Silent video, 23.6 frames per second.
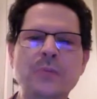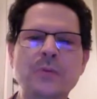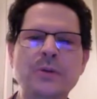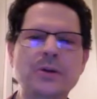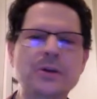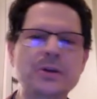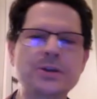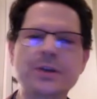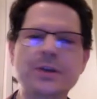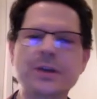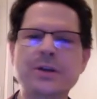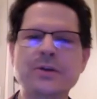
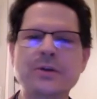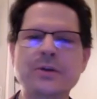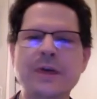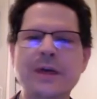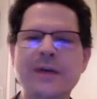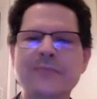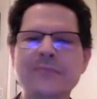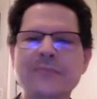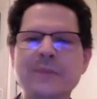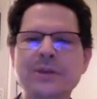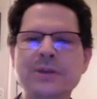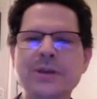because they don't
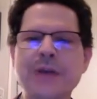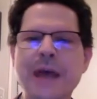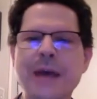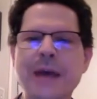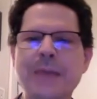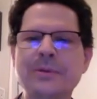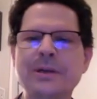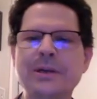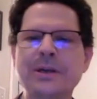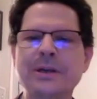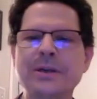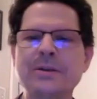have much
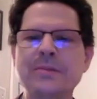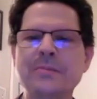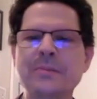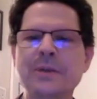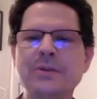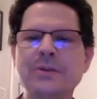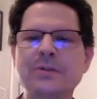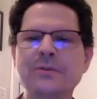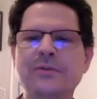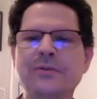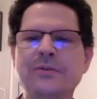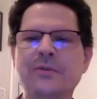happening in the
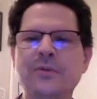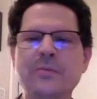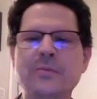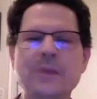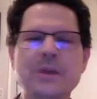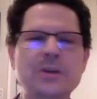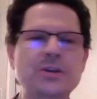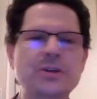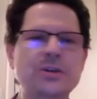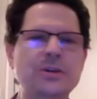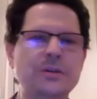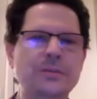mental
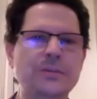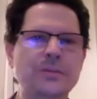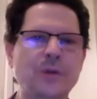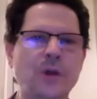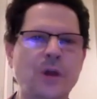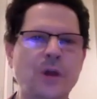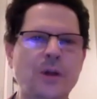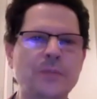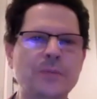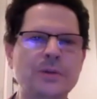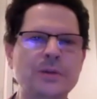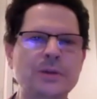formation
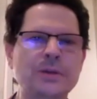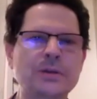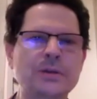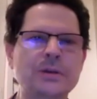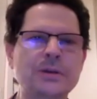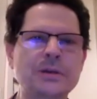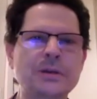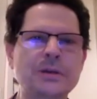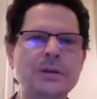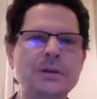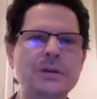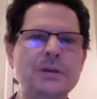department,
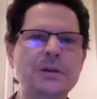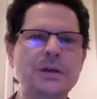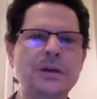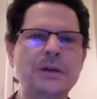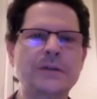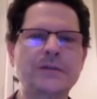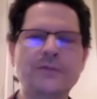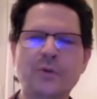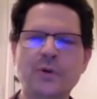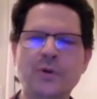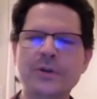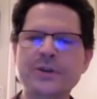that
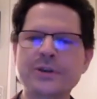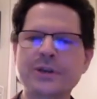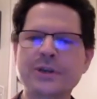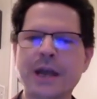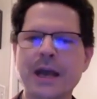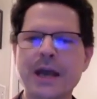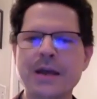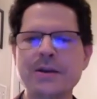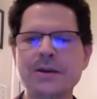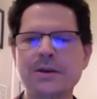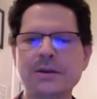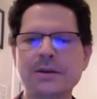fourth
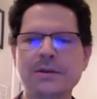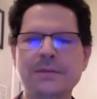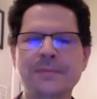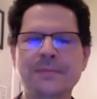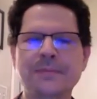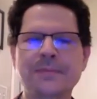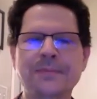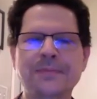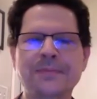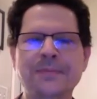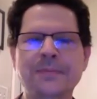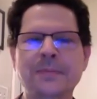skandha.
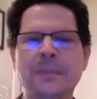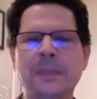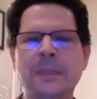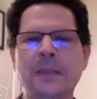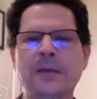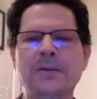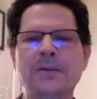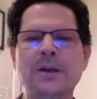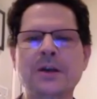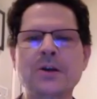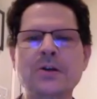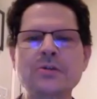
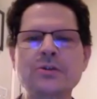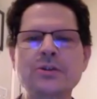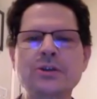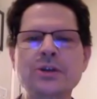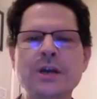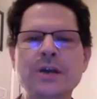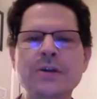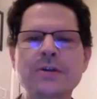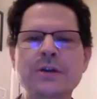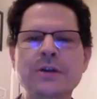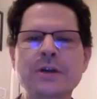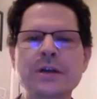They don't
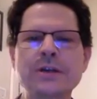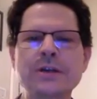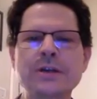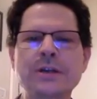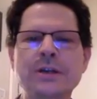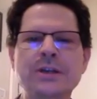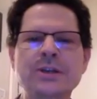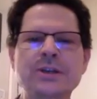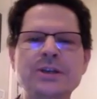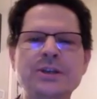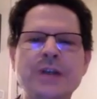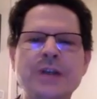generate
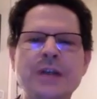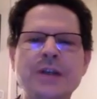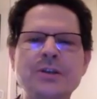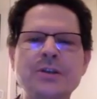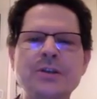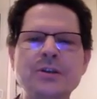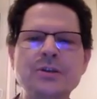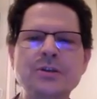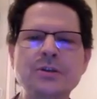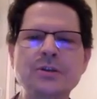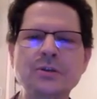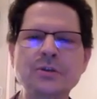
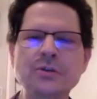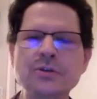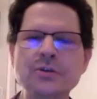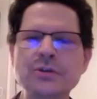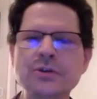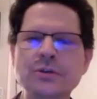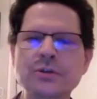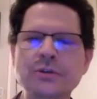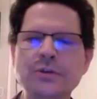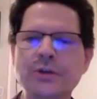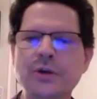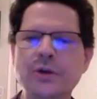extended
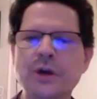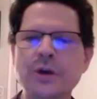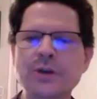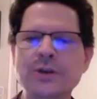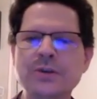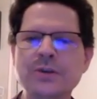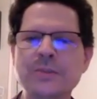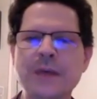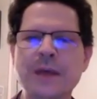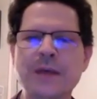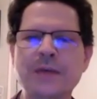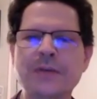delusional
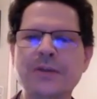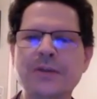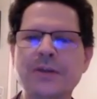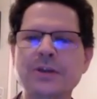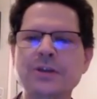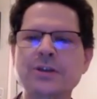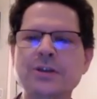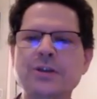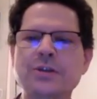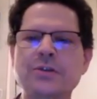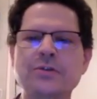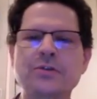thoughts about
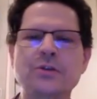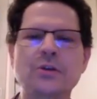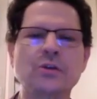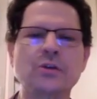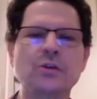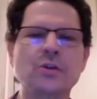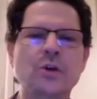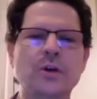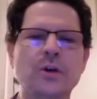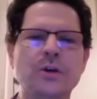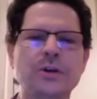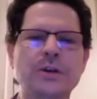things that are no
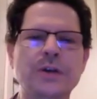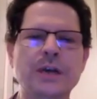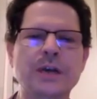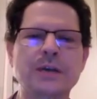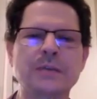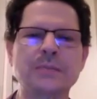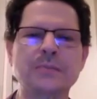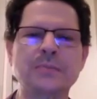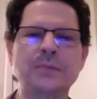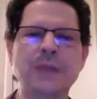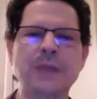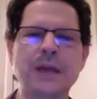longer
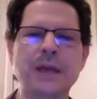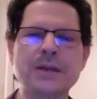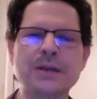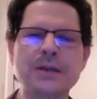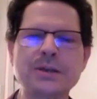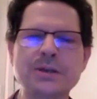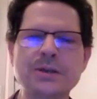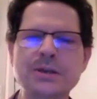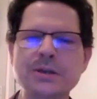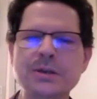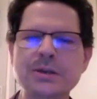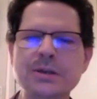taking
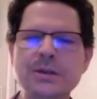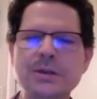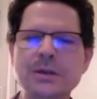place.